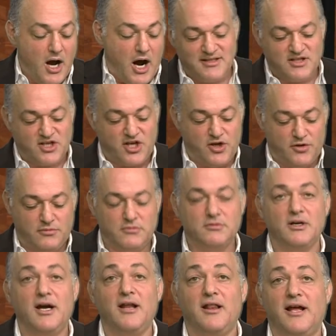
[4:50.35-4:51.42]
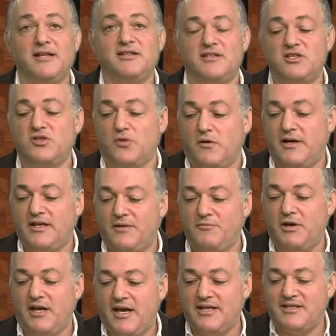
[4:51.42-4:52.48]
This is cute. I like this story, and
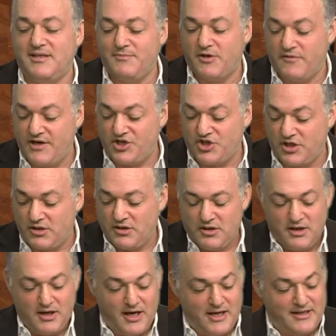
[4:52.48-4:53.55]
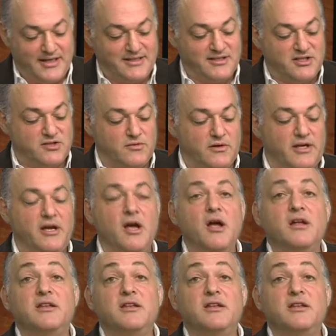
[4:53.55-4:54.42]
then we're going to get to immigration. I like this story.